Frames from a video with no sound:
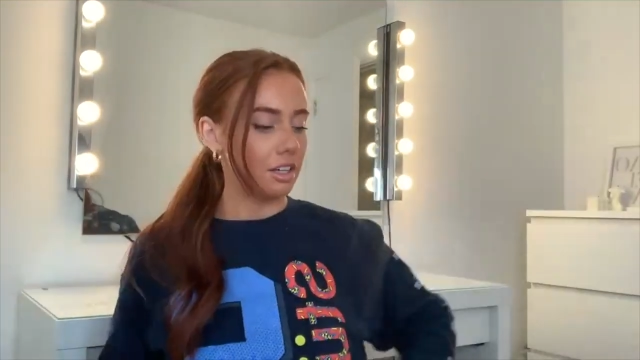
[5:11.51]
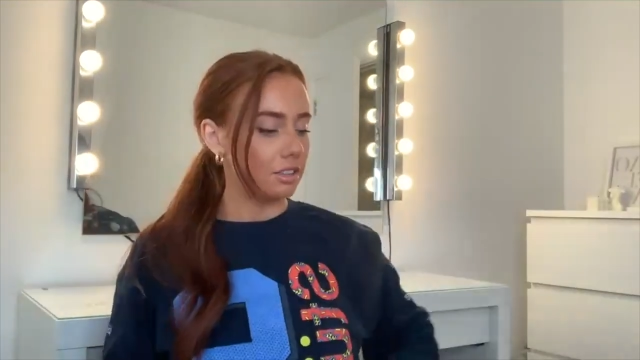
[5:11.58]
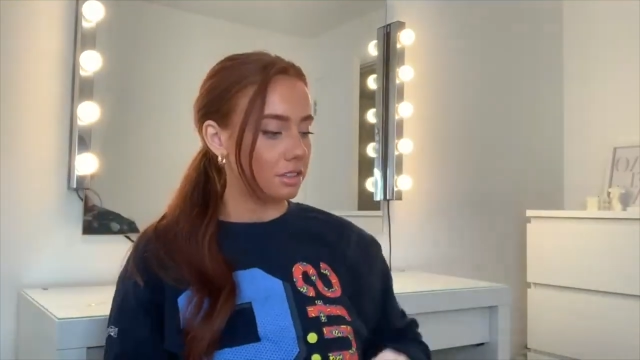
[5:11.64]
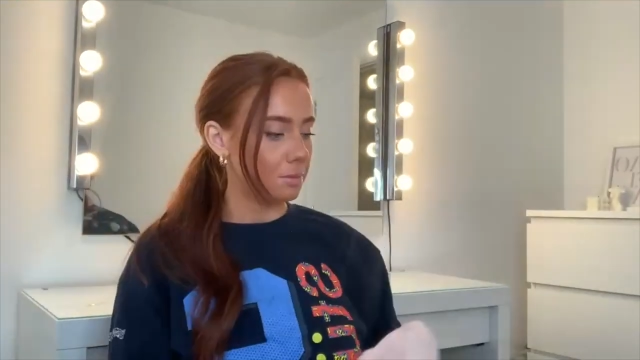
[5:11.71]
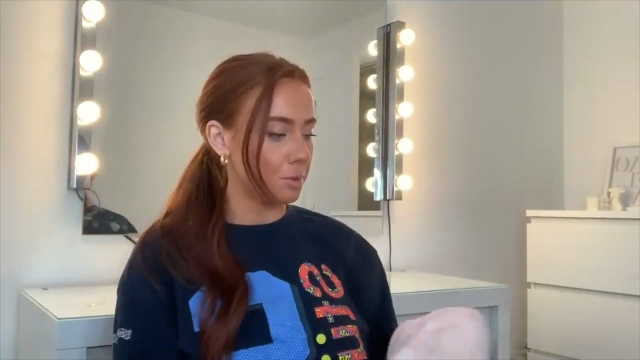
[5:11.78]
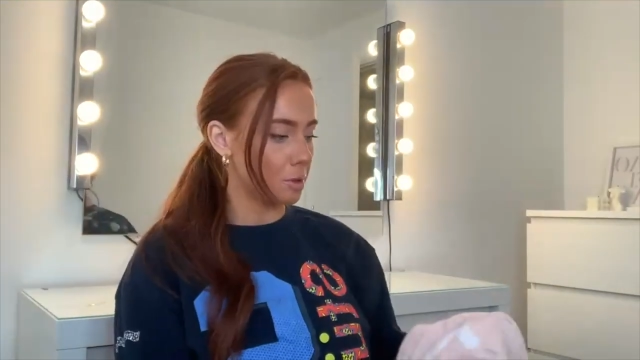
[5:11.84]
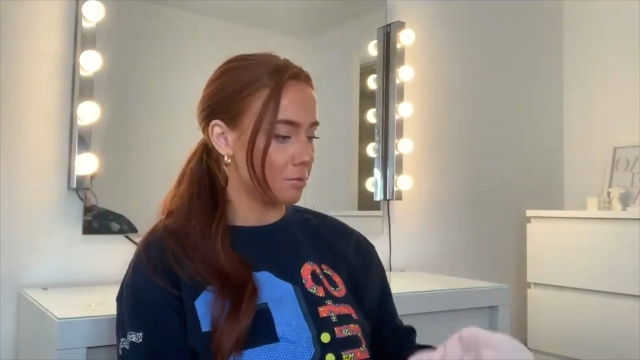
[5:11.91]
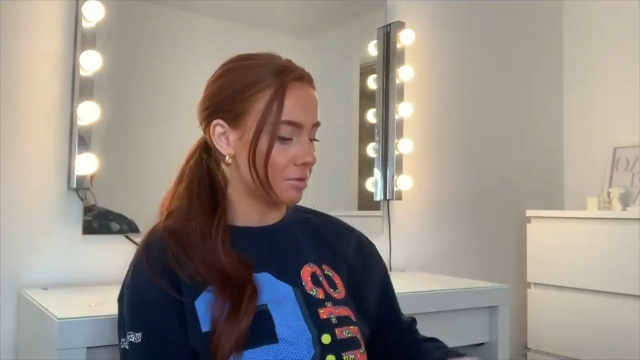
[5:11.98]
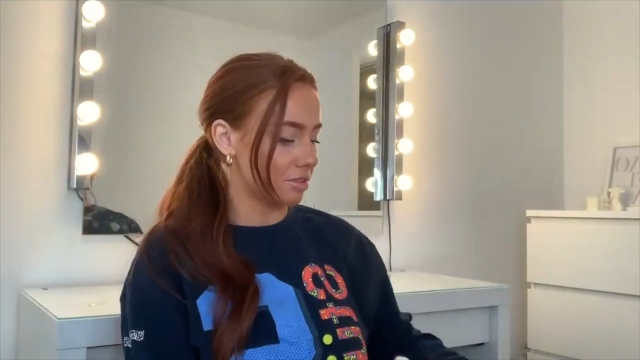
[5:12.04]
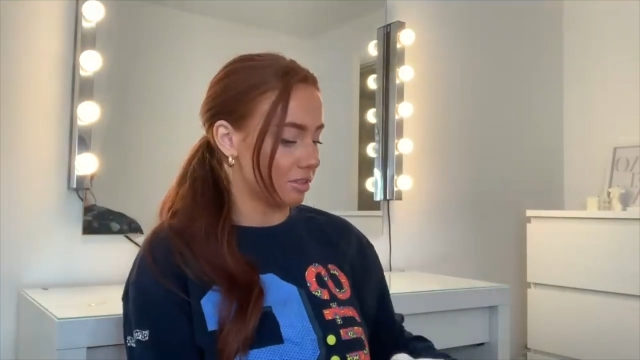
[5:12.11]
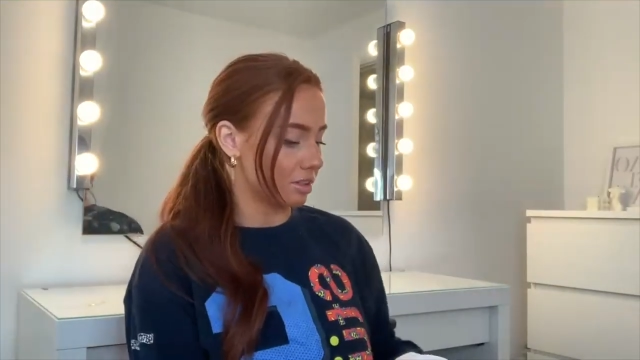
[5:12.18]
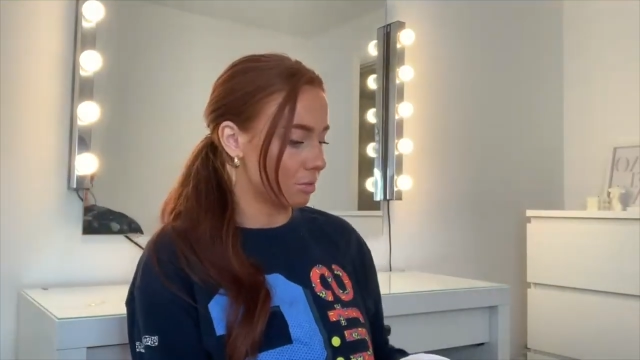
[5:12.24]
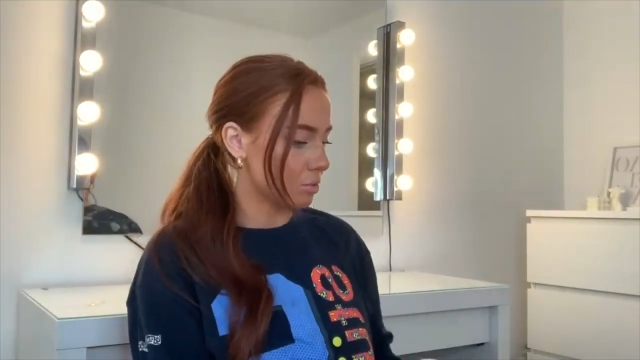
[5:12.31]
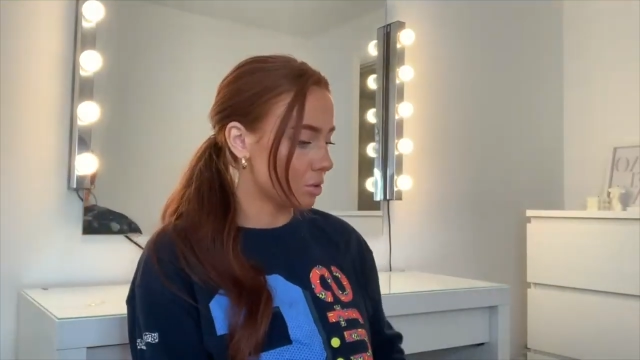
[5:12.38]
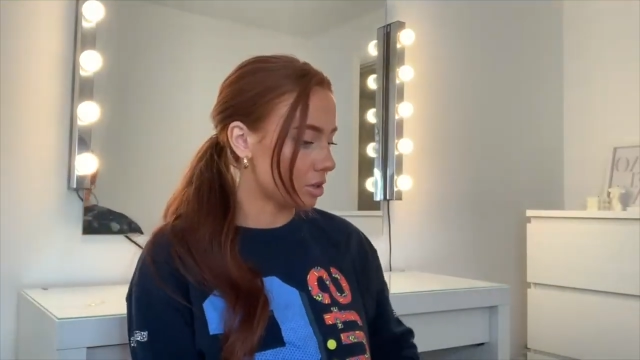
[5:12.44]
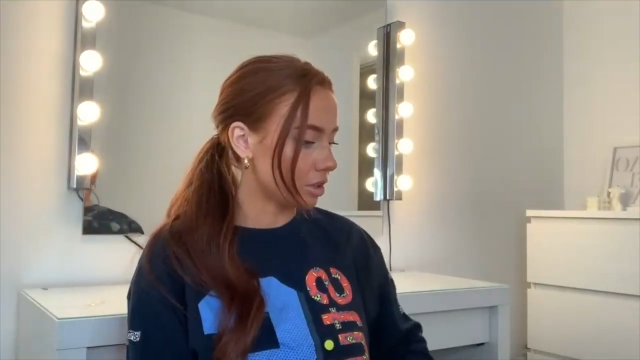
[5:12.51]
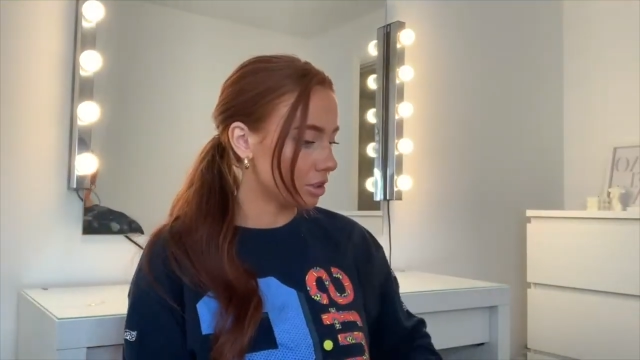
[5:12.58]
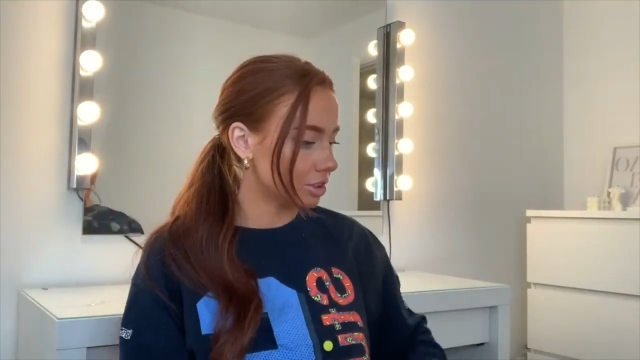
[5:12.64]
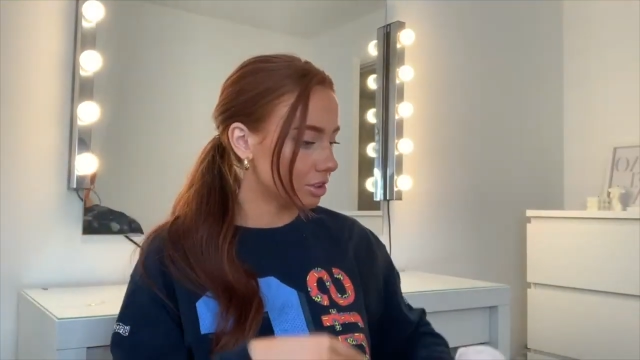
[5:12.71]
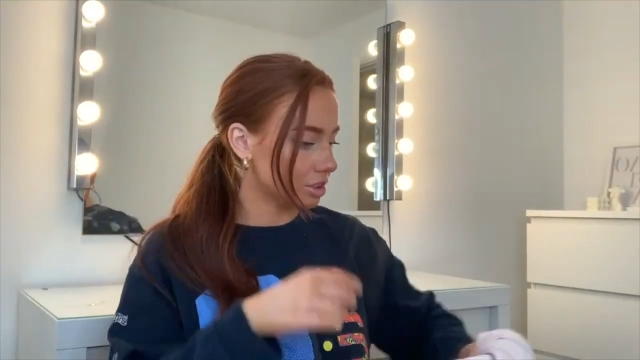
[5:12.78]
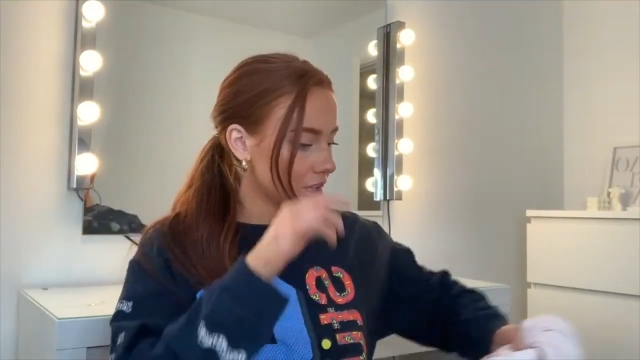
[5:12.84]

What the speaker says: The bottoms are in the wash.